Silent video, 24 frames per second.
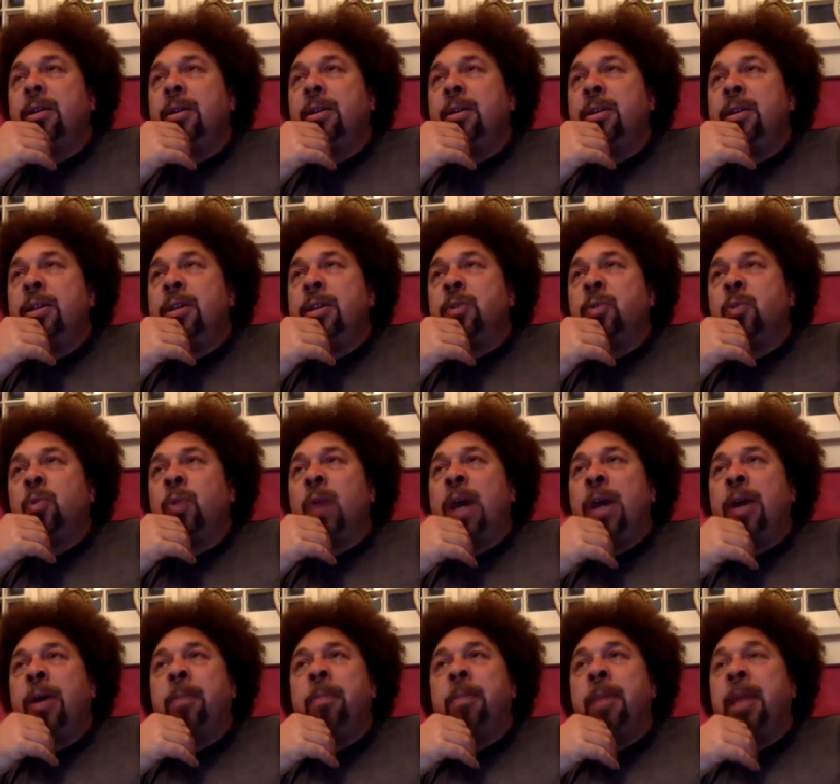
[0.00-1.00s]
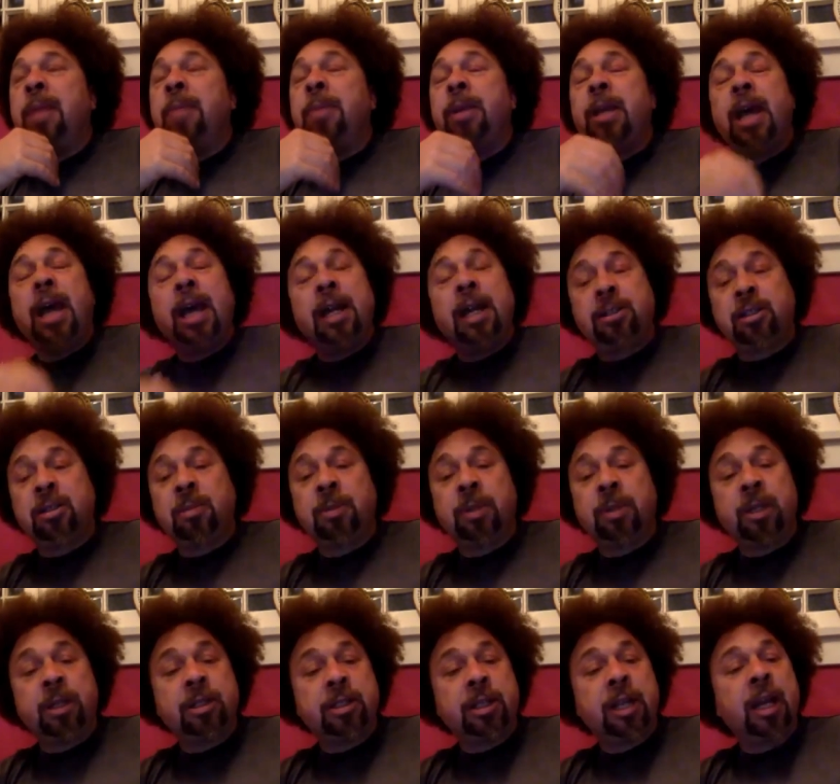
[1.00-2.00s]
this writer maybe had something
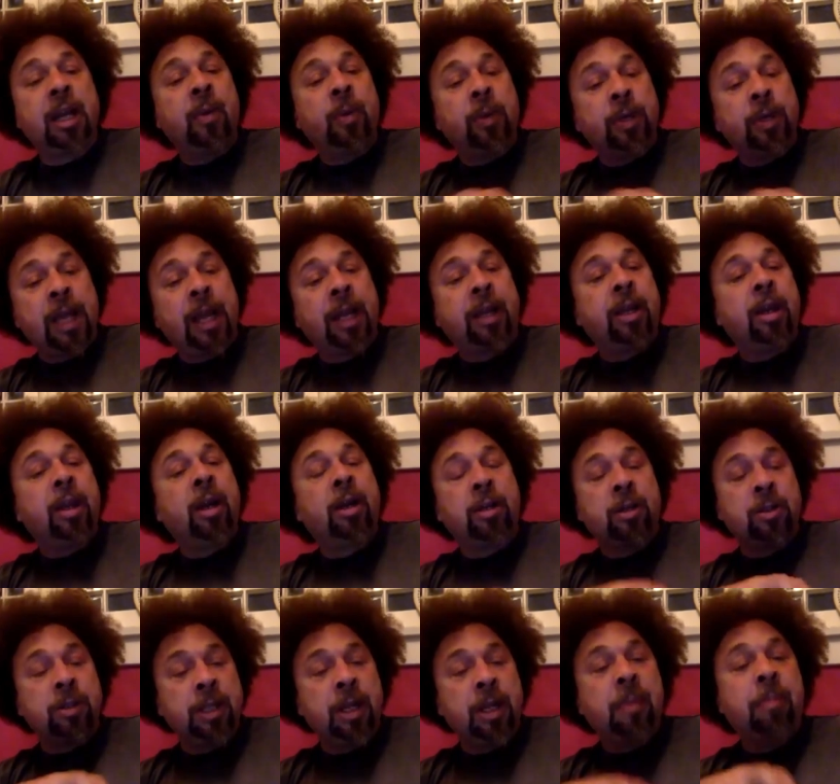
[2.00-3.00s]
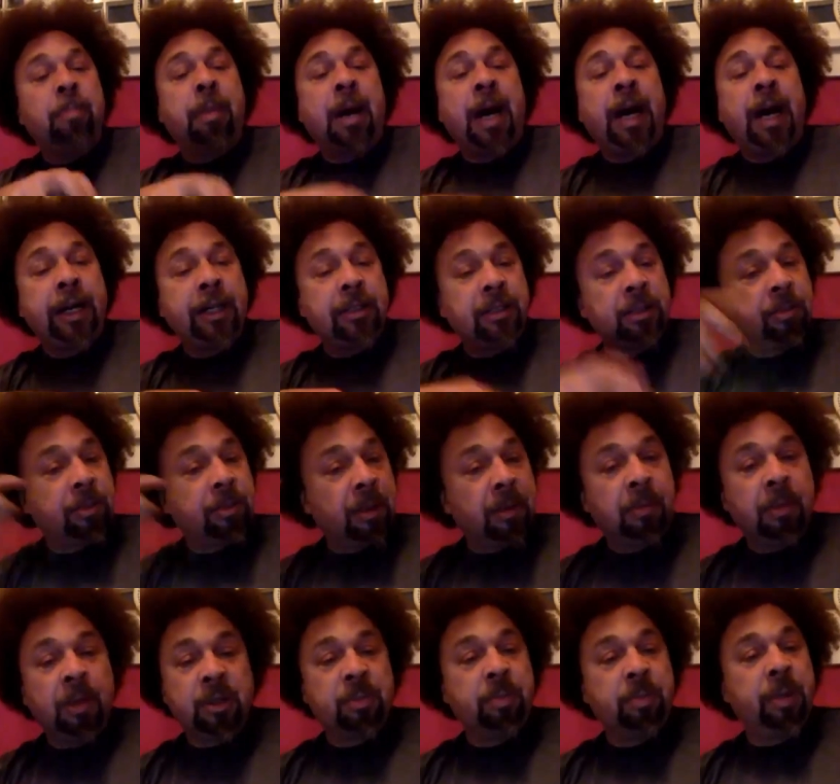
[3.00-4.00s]
to say with that character, has embodied something
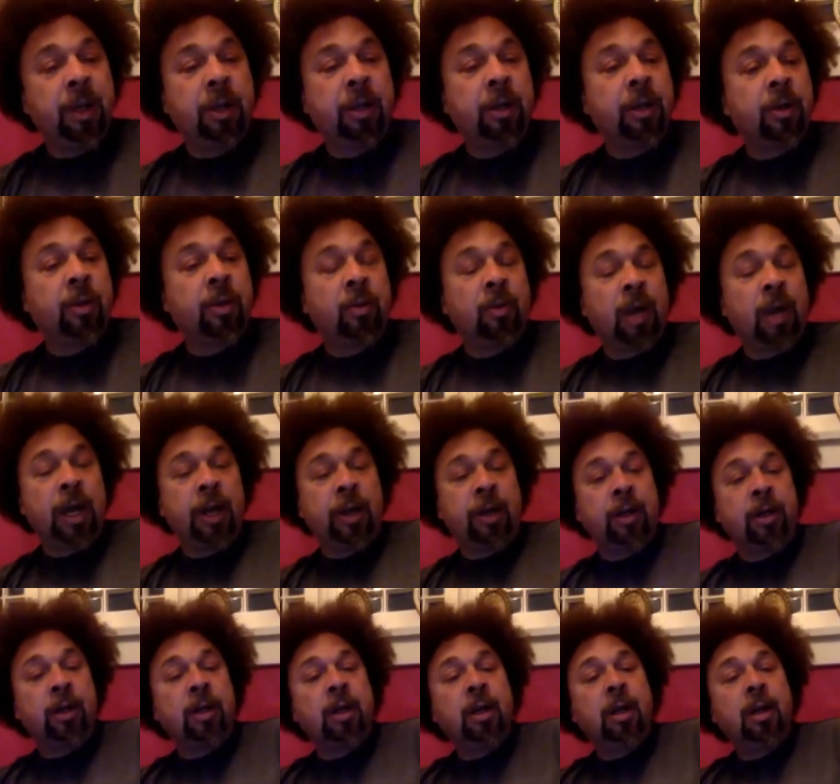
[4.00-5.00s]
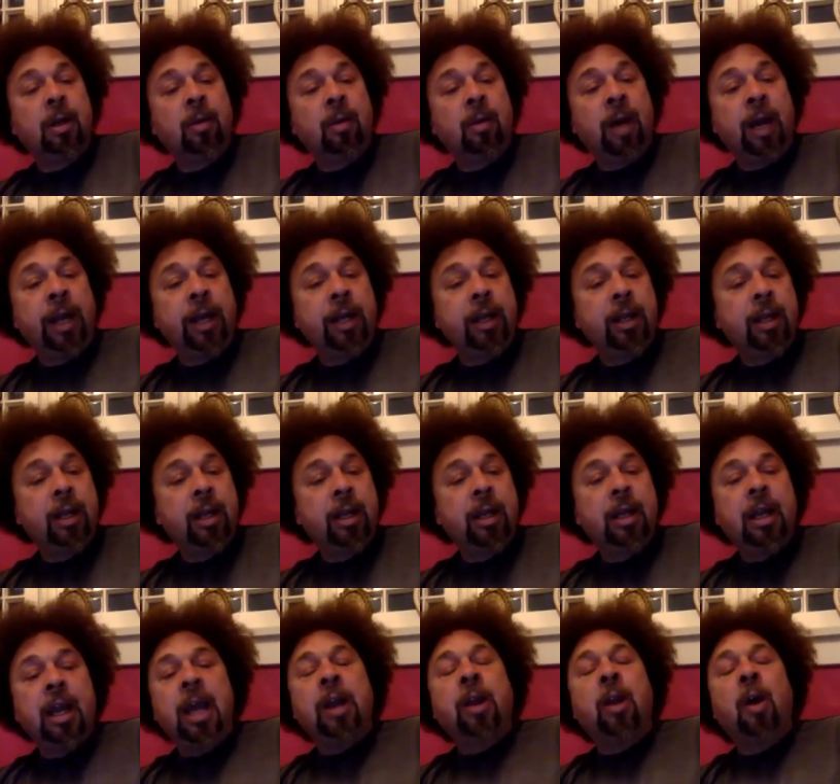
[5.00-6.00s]
much bigger than the writer, right?
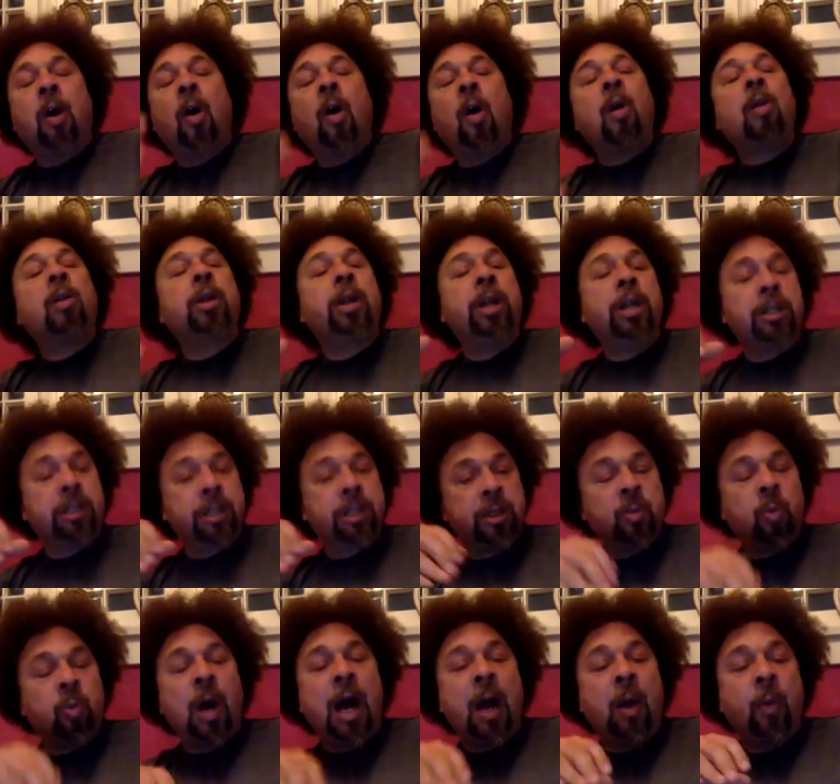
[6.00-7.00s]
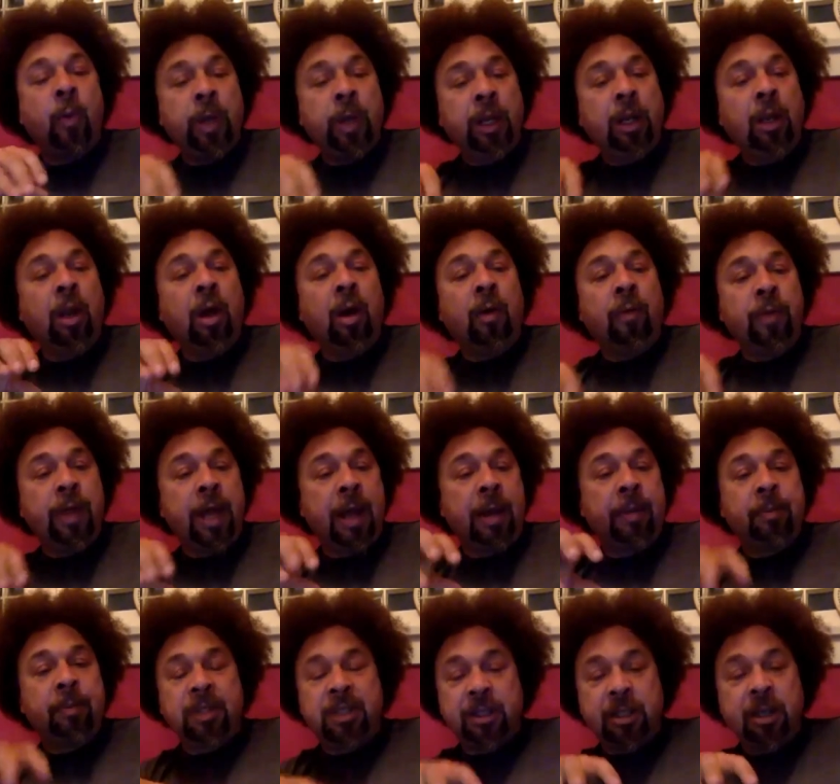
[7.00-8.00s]
And all of this is why we love that
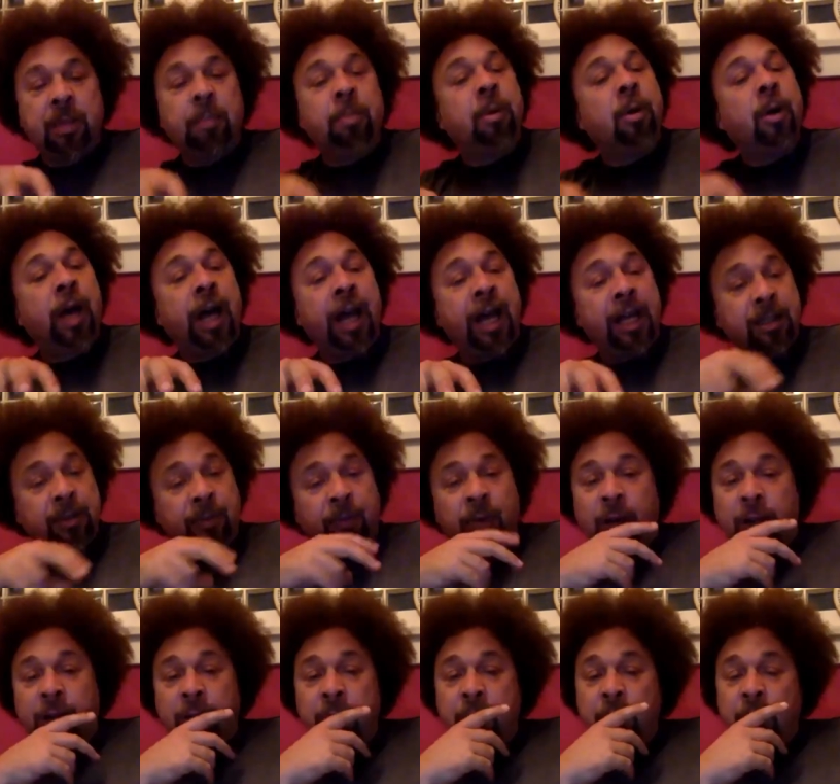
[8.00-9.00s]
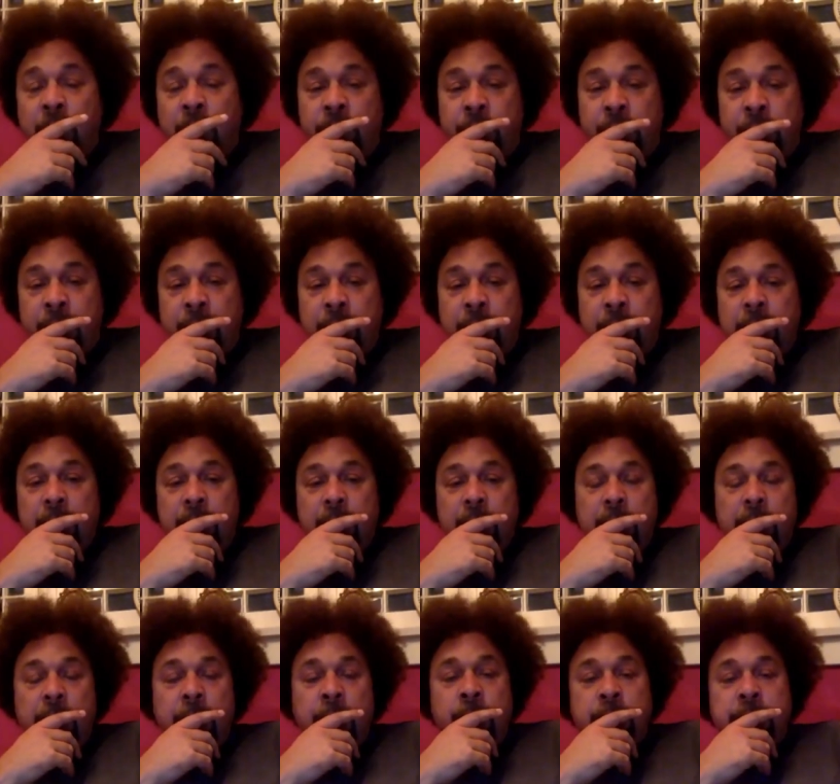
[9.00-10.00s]
simple ass fucking movie.
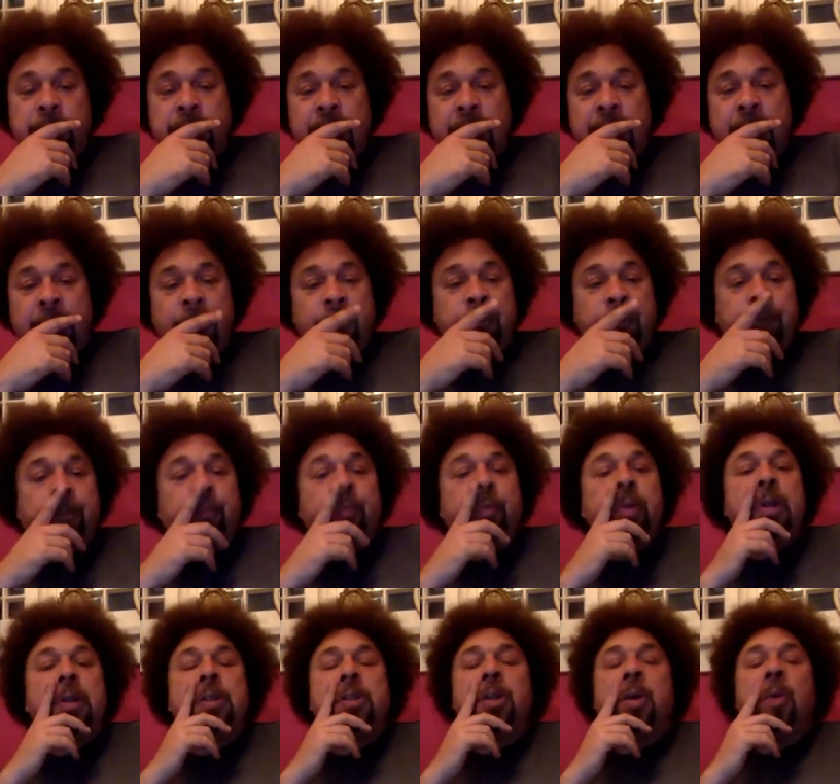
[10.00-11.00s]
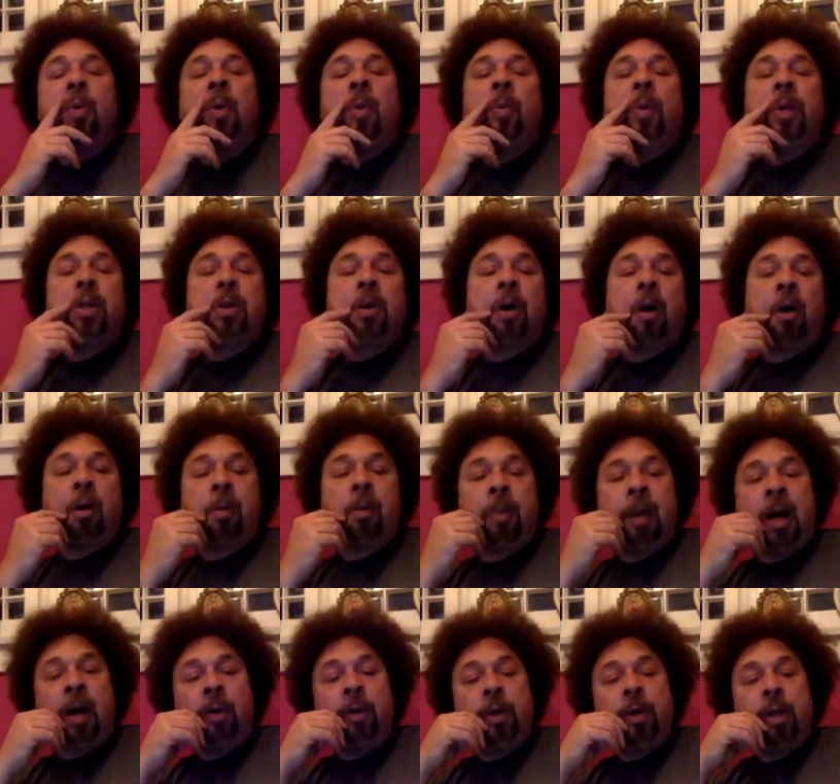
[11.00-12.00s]
You know what I'm saying? So when we talk
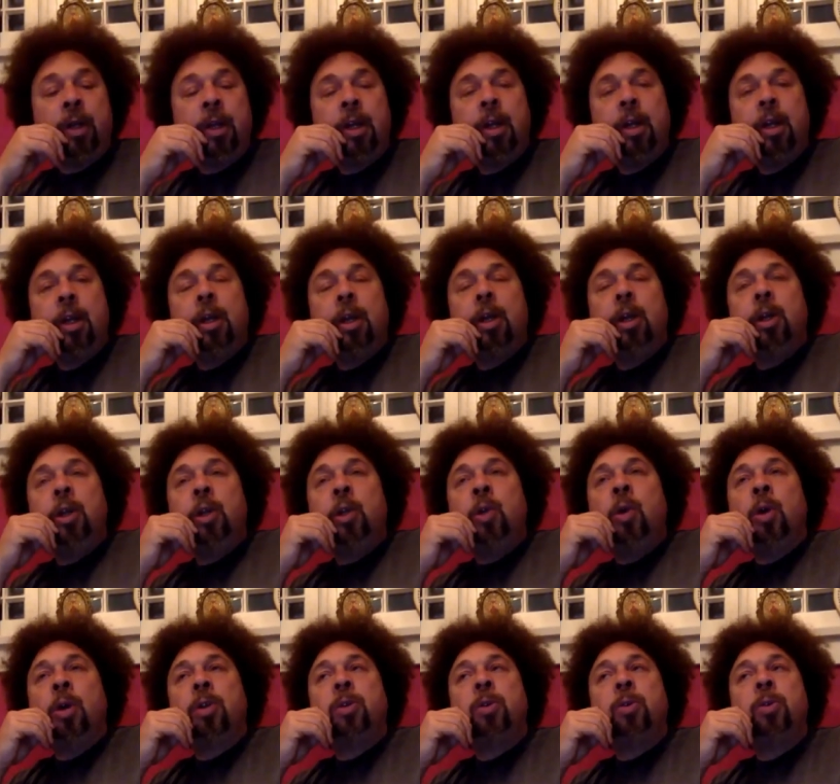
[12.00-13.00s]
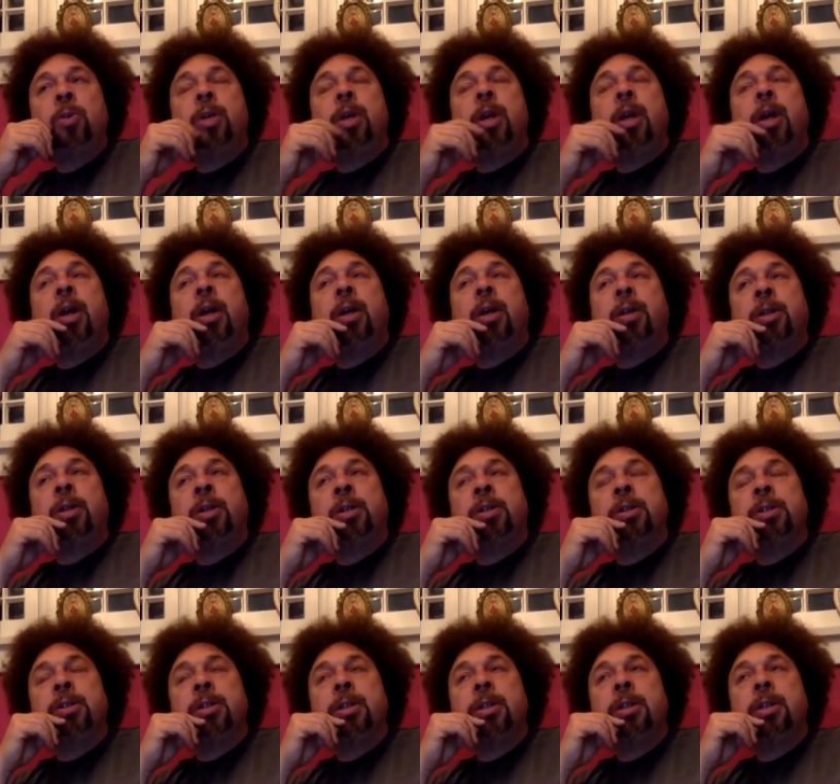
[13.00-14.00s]
about your two characters,